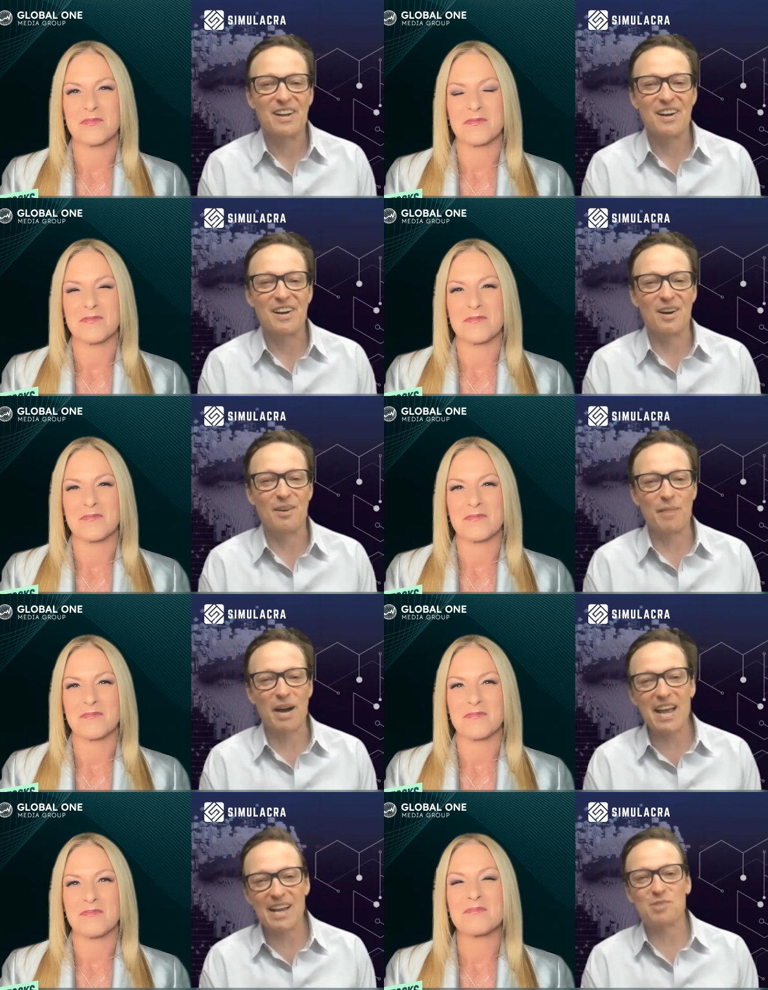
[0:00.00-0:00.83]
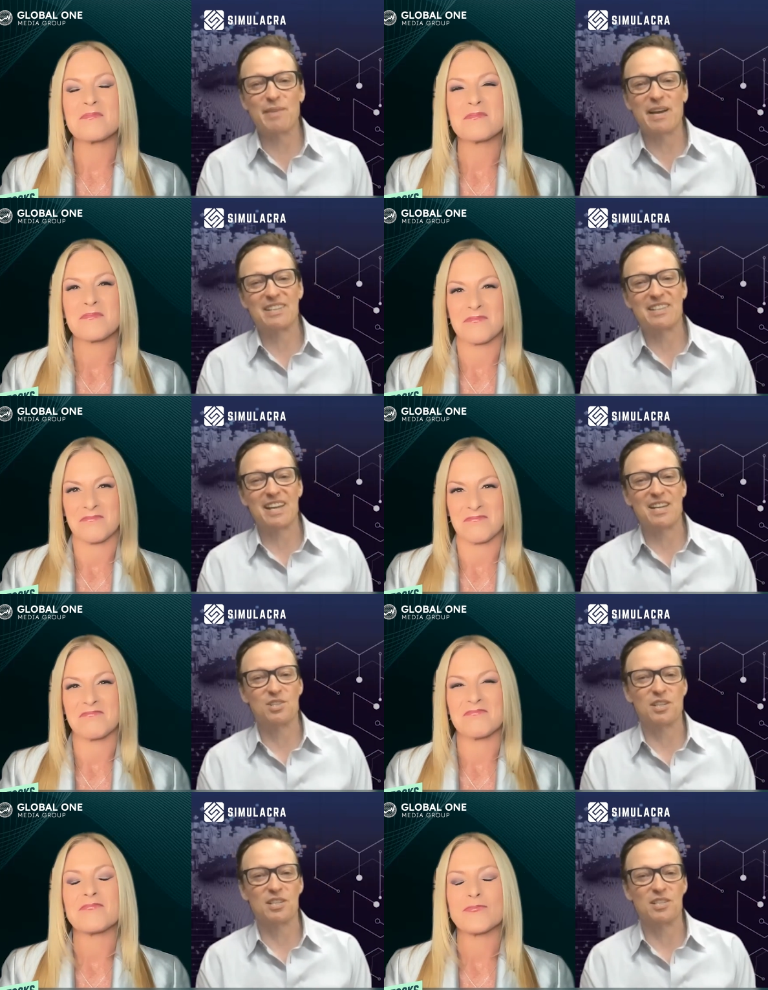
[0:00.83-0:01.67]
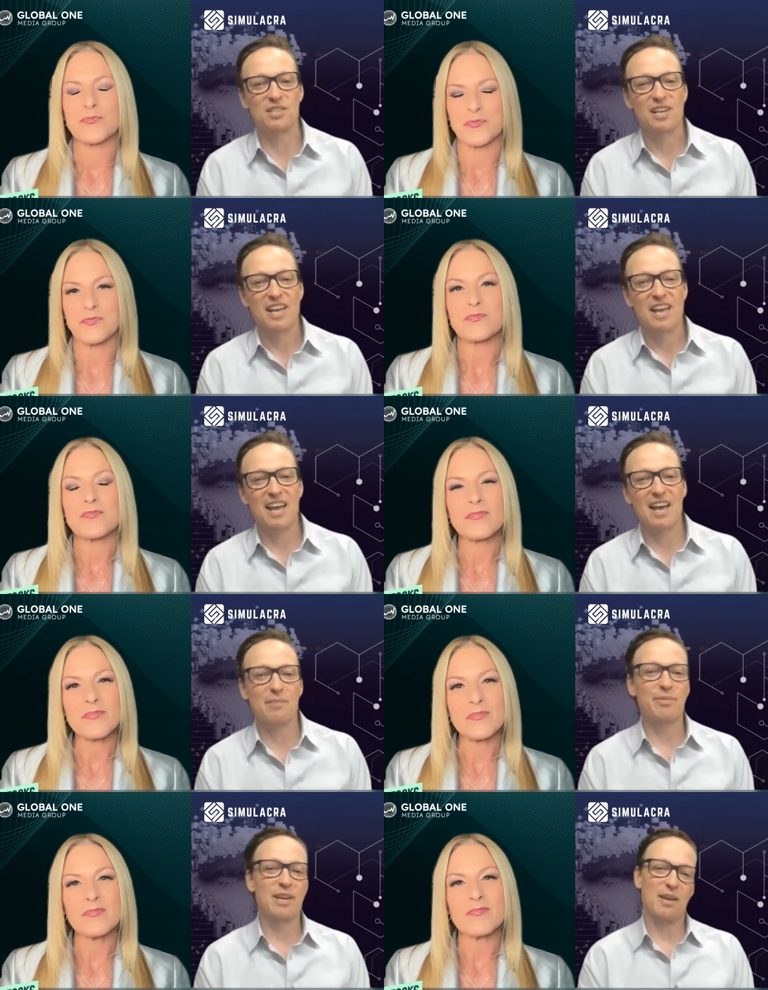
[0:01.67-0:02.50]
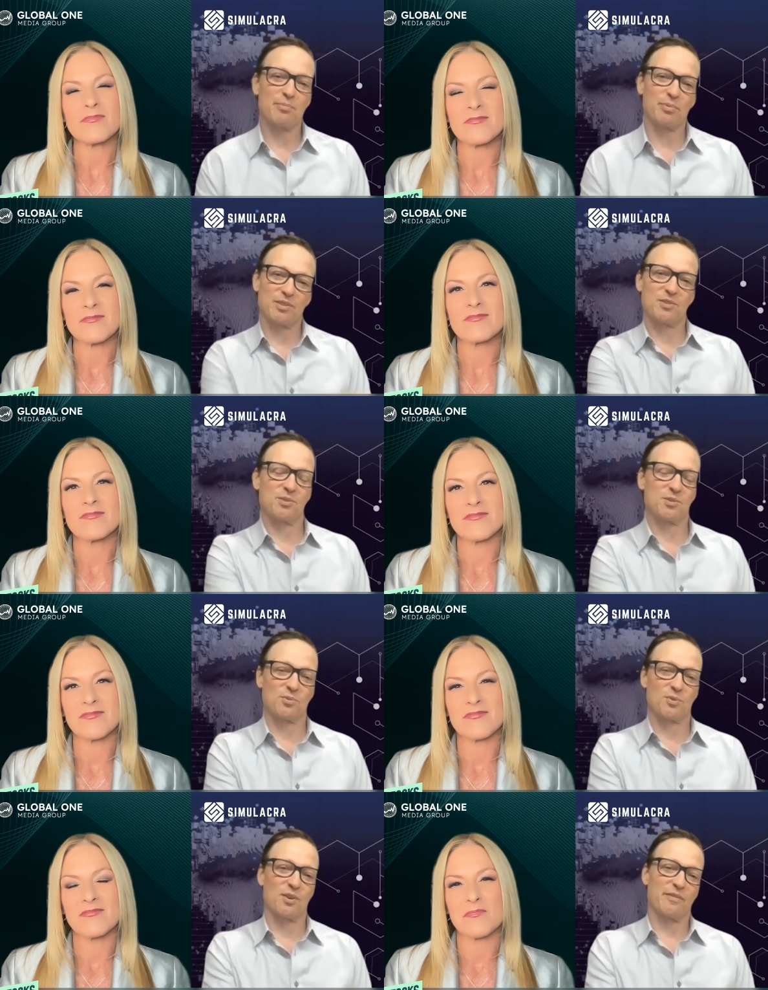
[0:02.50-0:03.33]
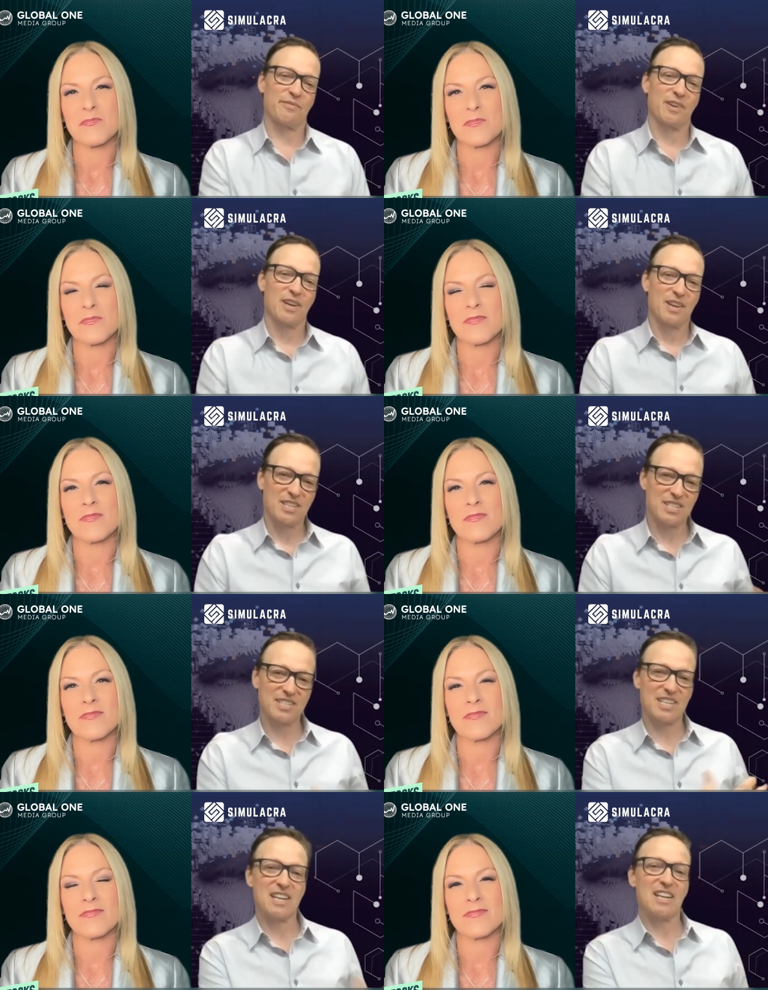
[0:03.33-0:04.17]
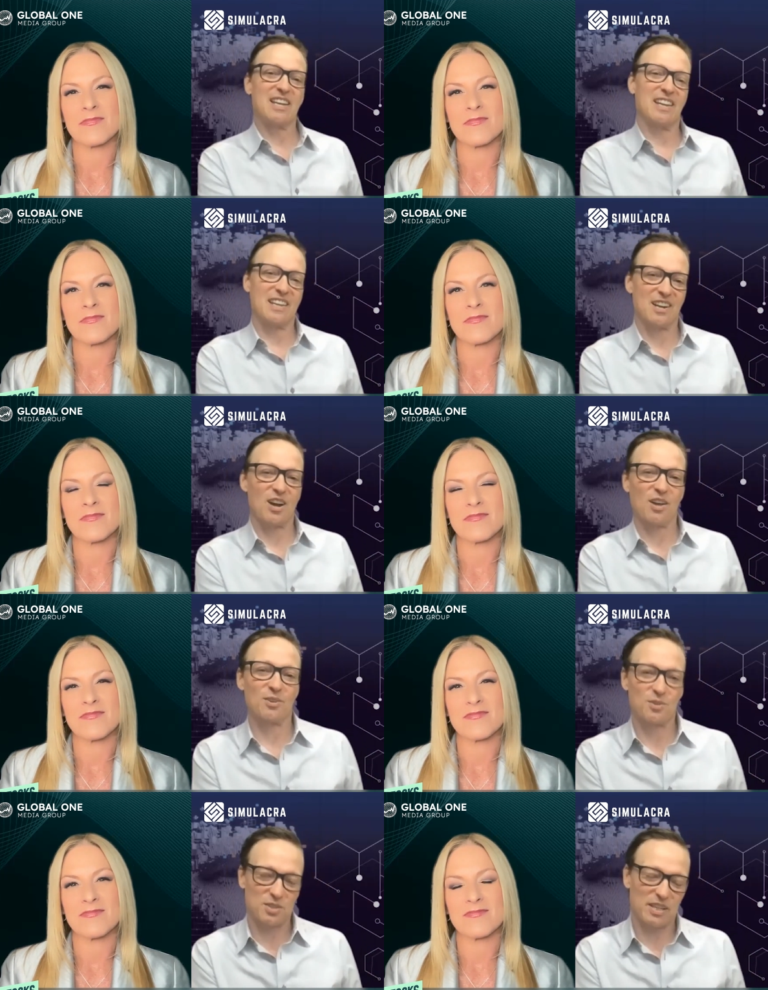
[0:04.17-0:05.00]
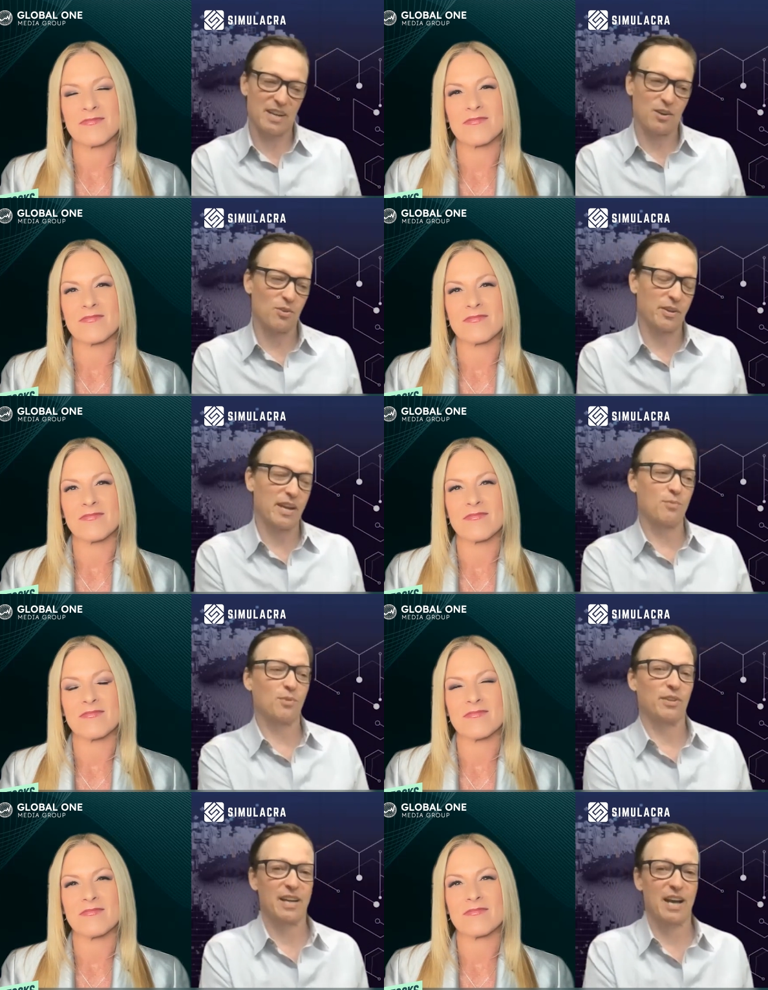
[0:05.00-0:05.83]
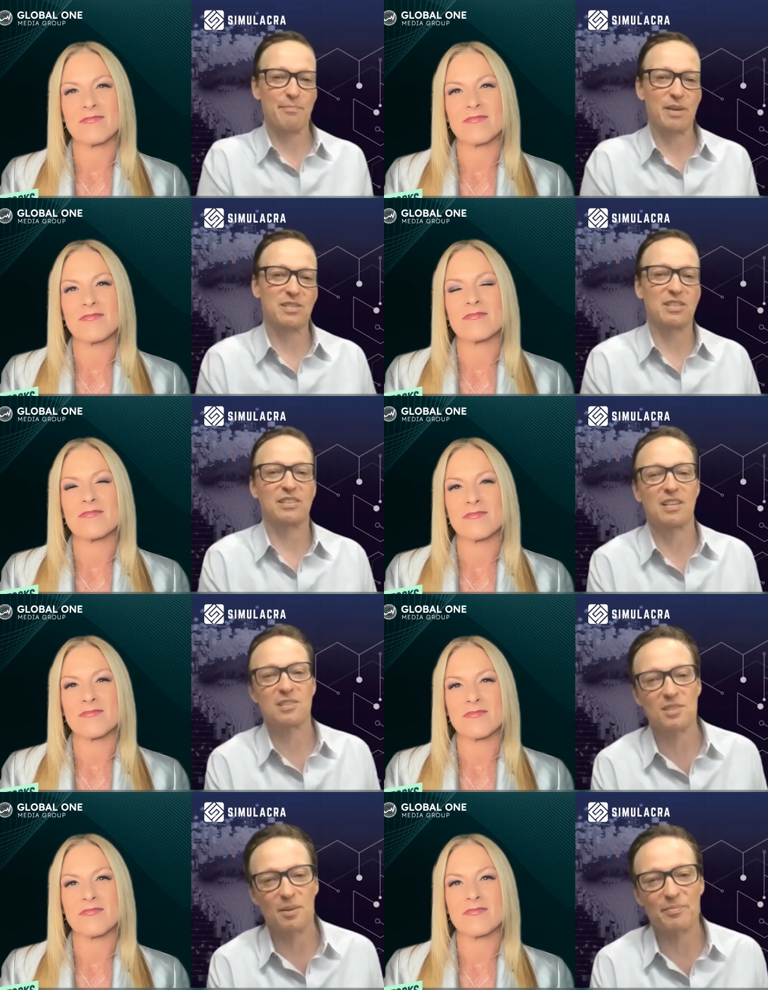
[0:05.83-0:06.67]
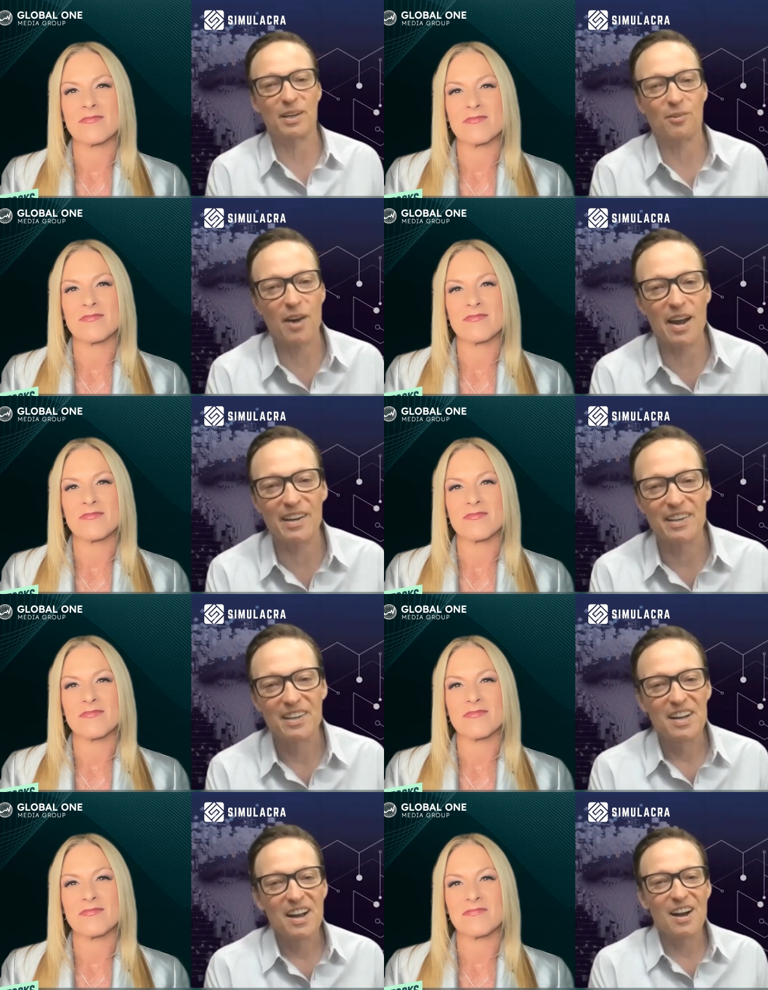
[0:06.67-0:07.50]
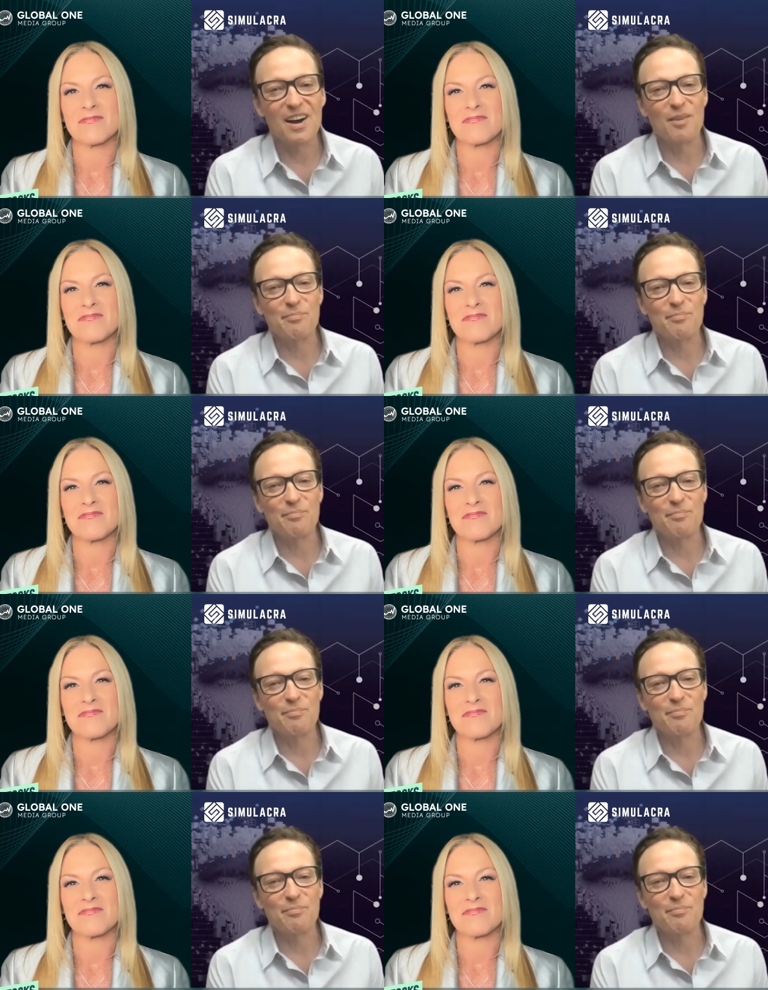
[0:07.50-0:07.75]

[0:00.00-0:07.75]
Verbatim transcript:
Speaker 1: uh, my expectations and be able to sort of see in others like, okay, well, I must have done something right. Um,